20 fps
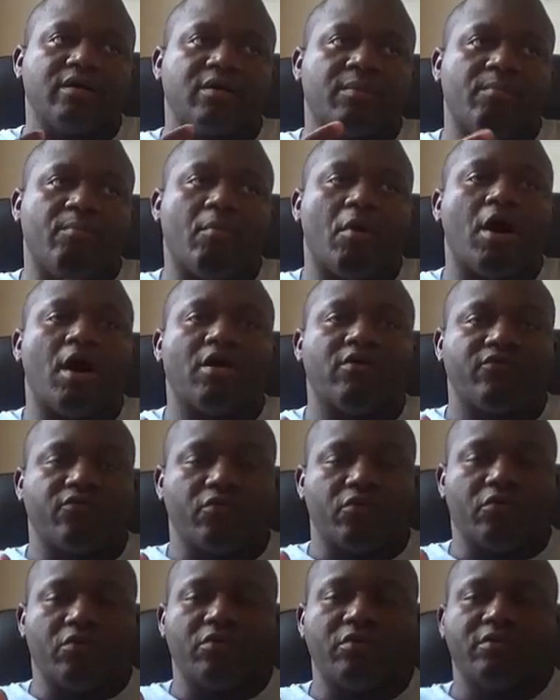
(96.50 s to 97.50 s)

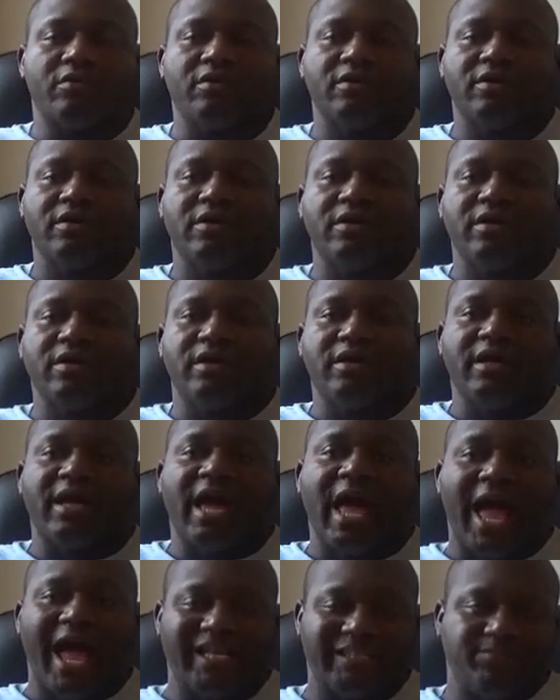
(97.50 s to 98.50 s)
Marvel
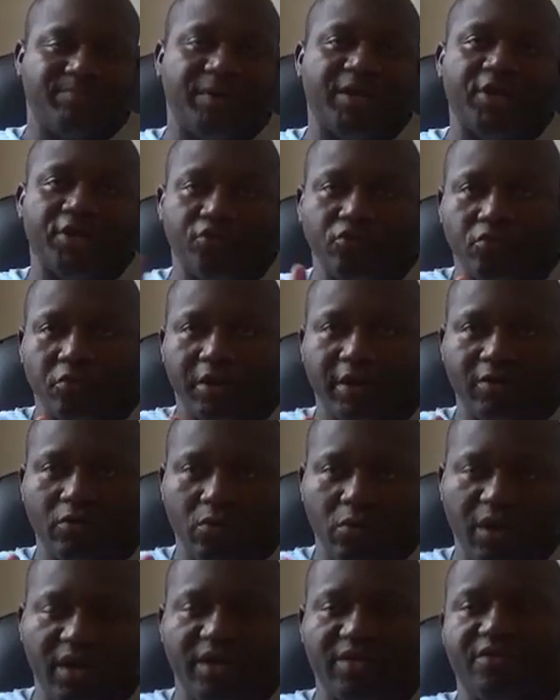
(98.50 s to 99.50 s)
has been doing
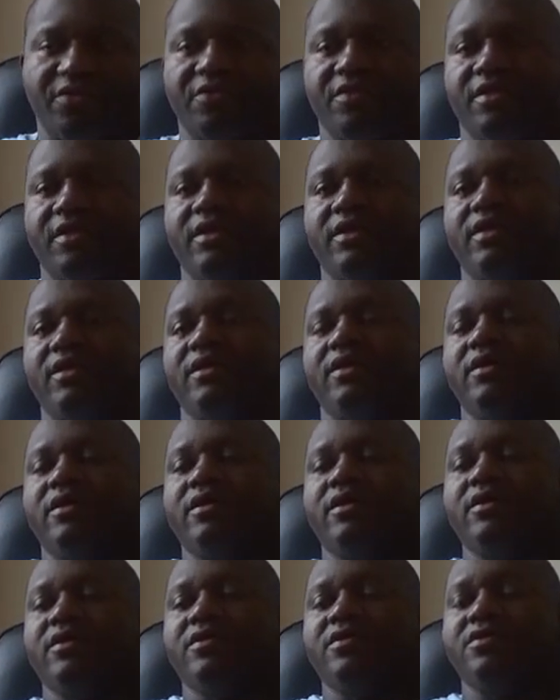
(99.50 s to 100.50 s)
with
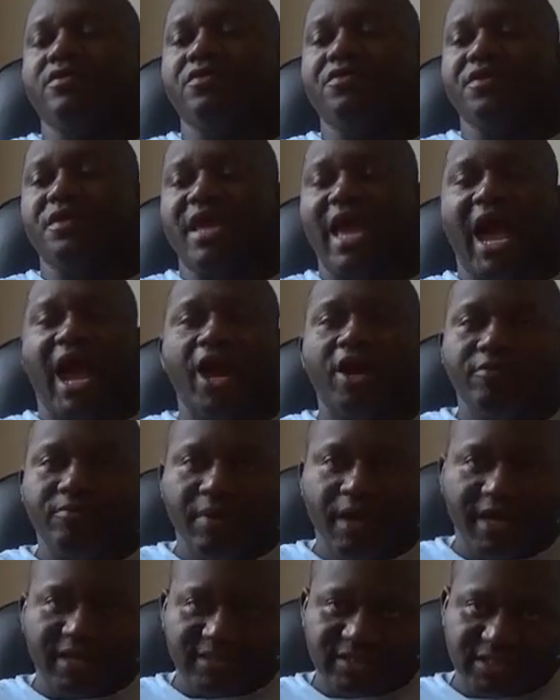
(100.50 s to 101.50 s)
the Iron
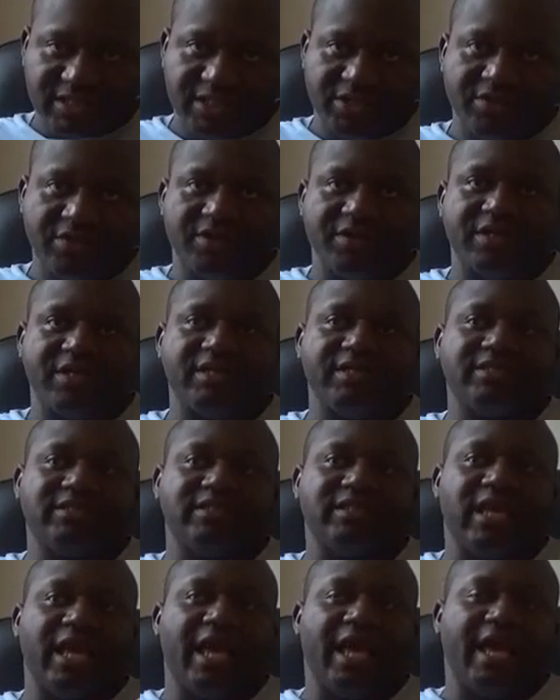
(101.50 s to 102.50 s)
Man
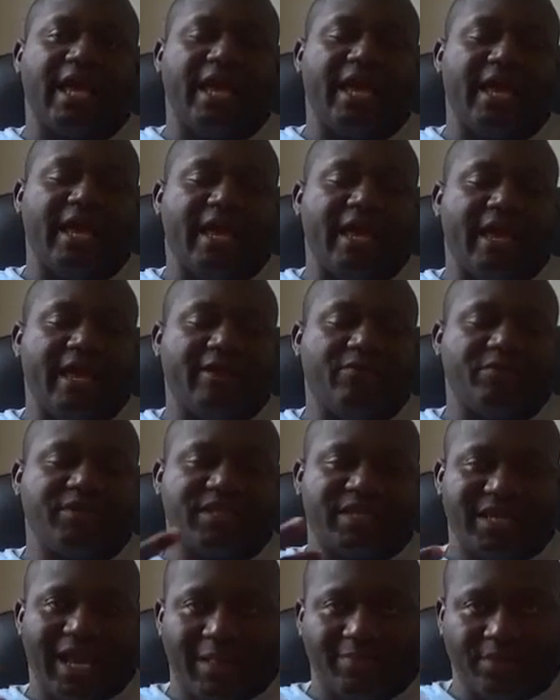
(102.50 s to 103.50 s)
series and with
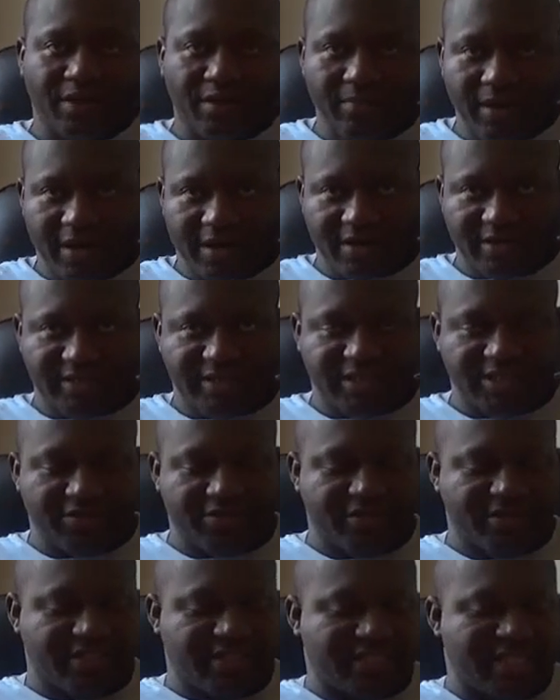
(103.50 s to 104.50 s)
the Captain America
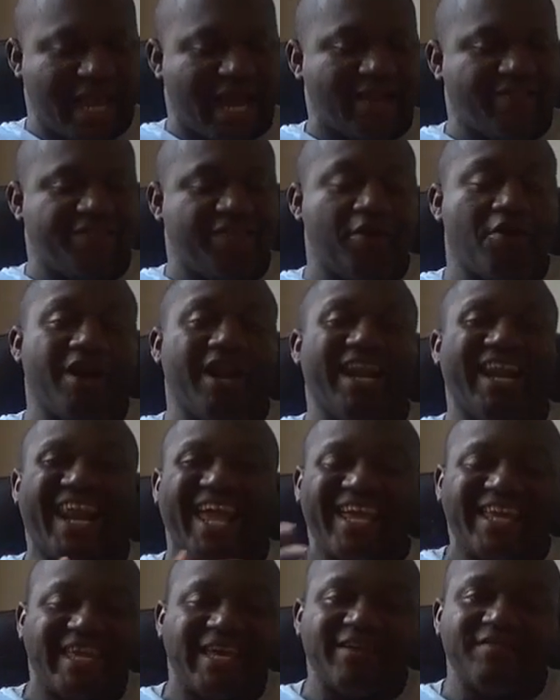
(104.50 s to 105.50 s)
series, is that they are
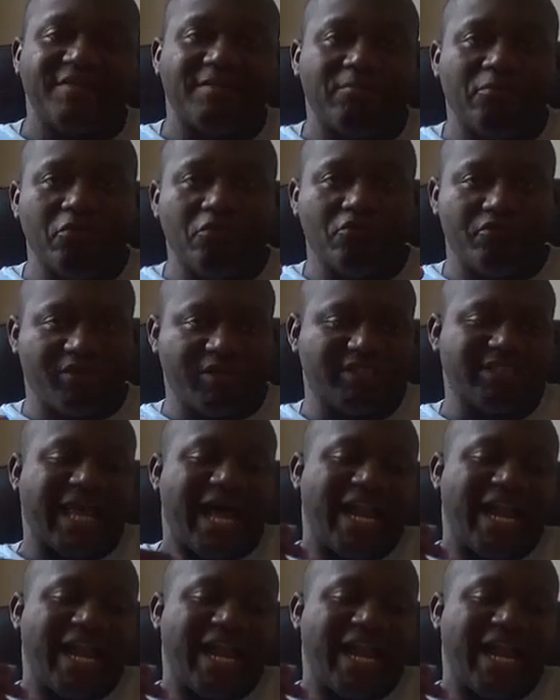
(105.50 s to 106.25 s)
linking the movies.